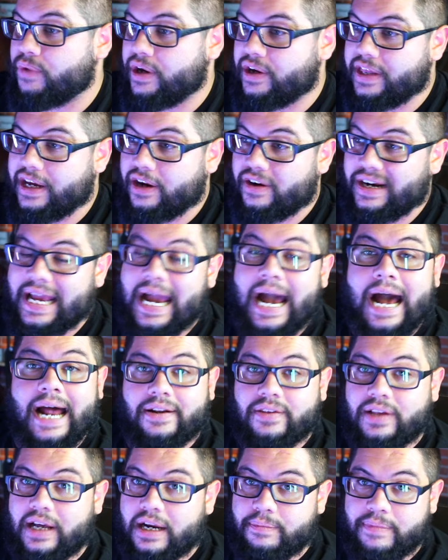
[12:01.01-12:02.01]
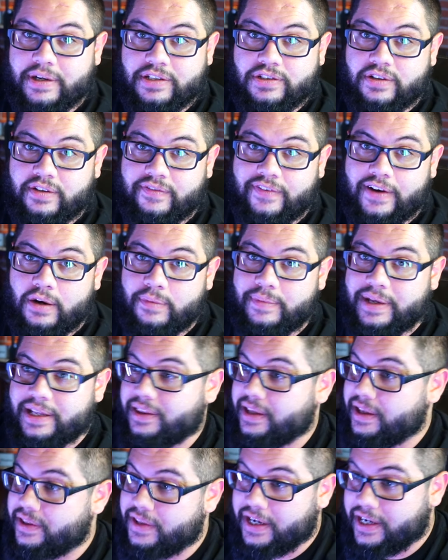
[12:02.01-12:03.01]
where they already had a lot of muscle development,
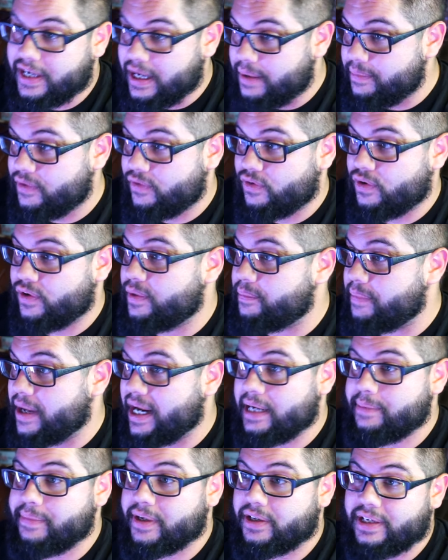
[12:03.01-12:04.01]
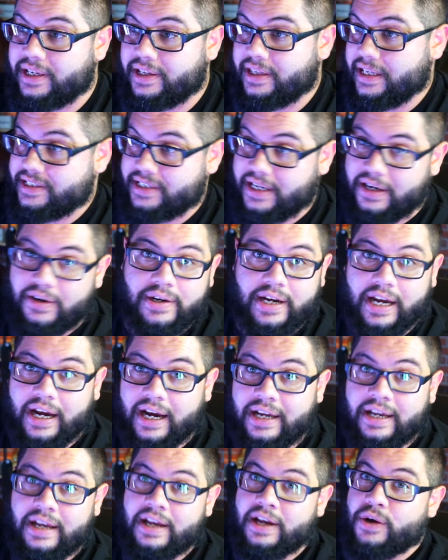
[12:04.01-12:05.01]
and then they come over into bodybuilding and they say,
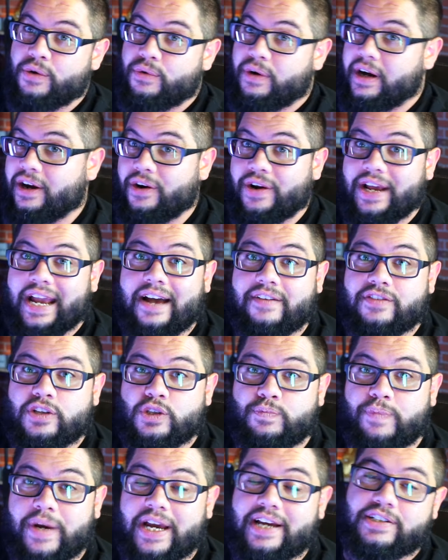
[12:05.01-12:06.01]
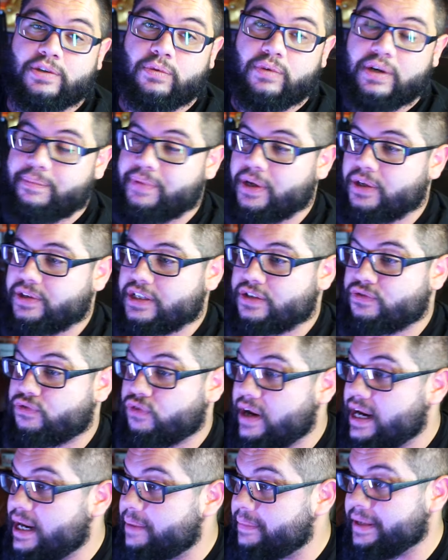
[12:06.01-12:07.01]
okay, well, I already have this base. I want to build this
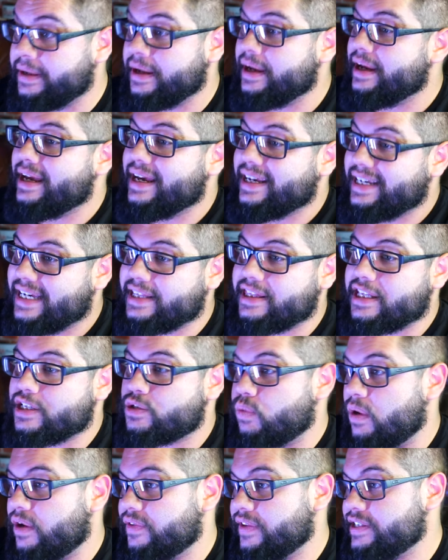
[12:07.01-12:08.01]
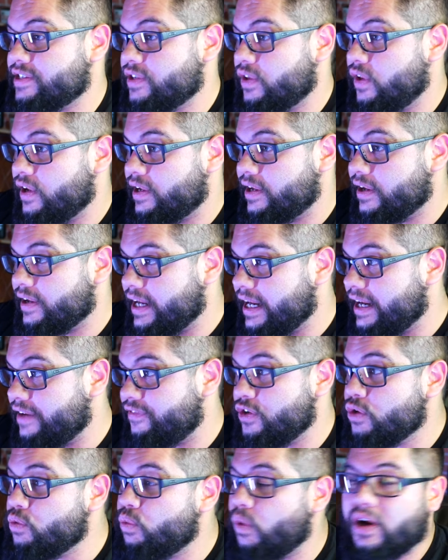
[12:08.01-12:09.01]
frame and get this wellness look, okay? If
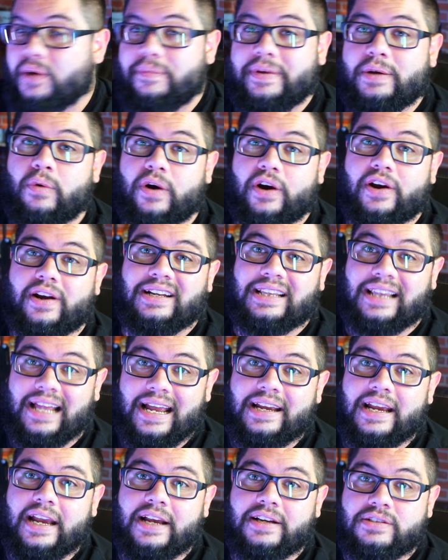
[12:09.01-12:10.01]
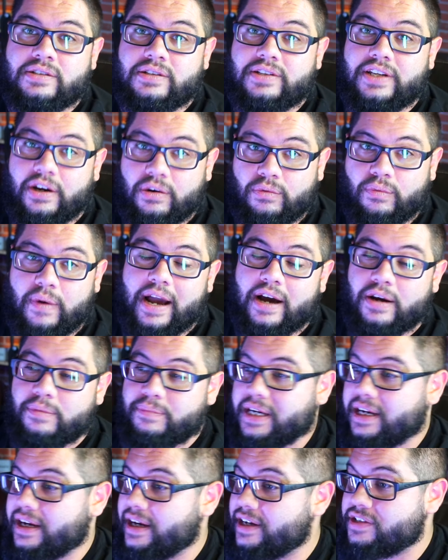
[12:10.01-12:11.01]
you want to be wearing leggings year-round
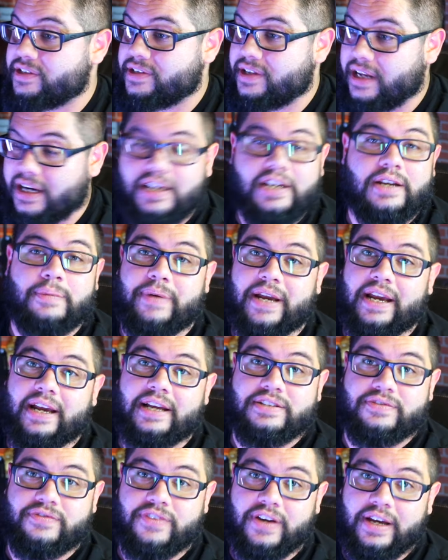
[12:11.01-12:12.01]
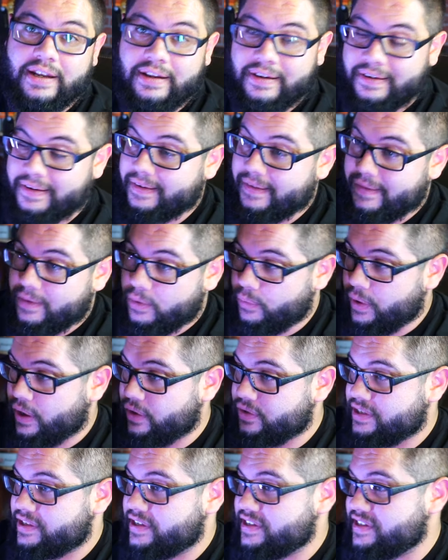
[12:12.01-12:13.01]
because none of your pants fit,
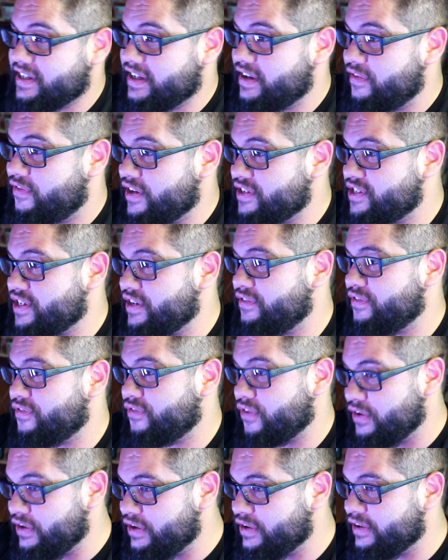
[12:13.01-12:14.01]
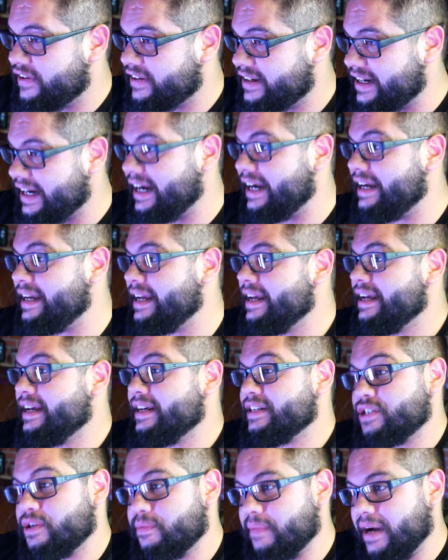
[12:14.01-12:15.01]
wellness is the division for you, okay?
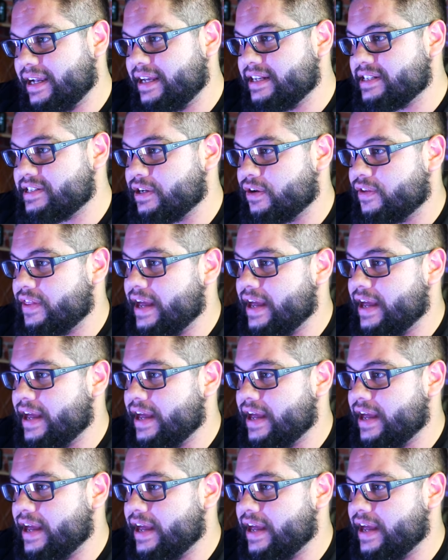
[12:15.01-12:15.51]
So you might consider